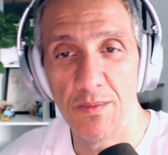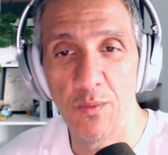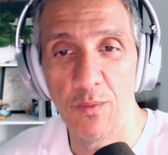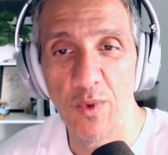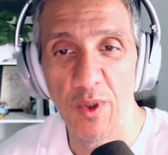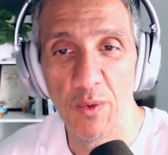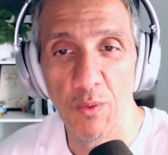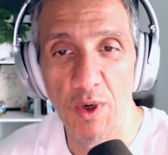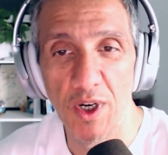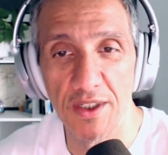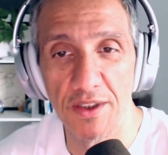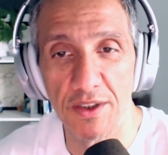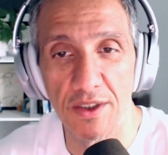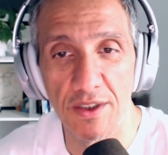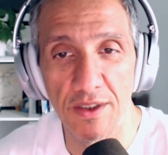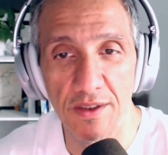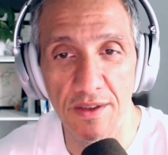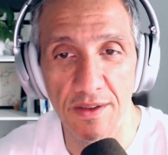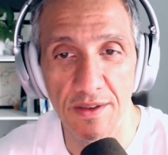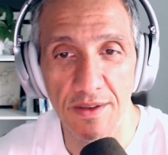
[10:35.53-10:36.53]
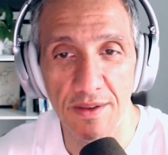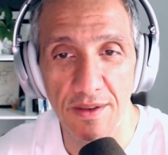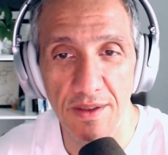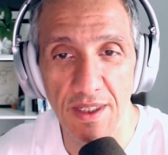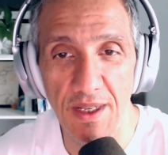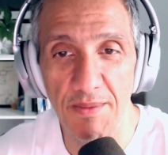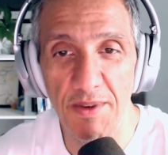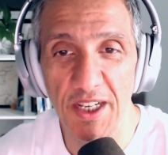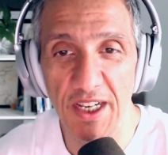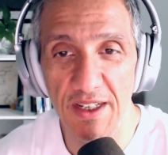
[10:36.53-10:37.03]
With what?
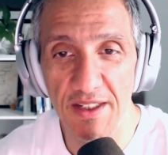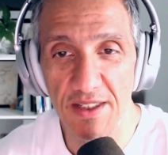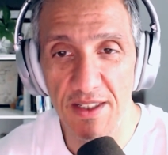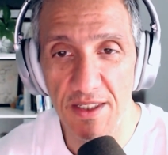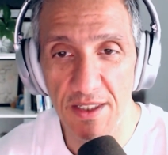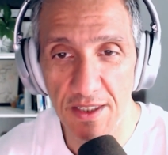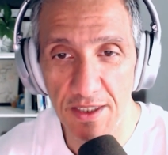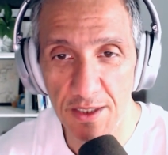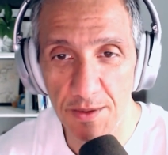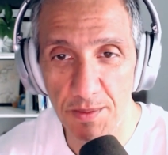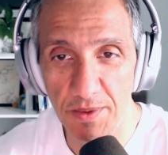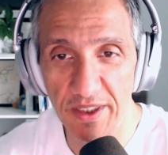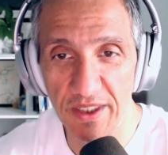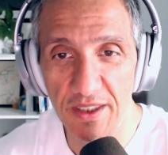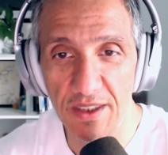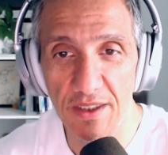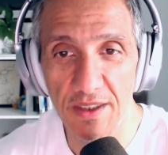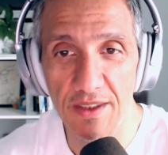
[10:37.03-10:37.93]
Let me guess. Spring?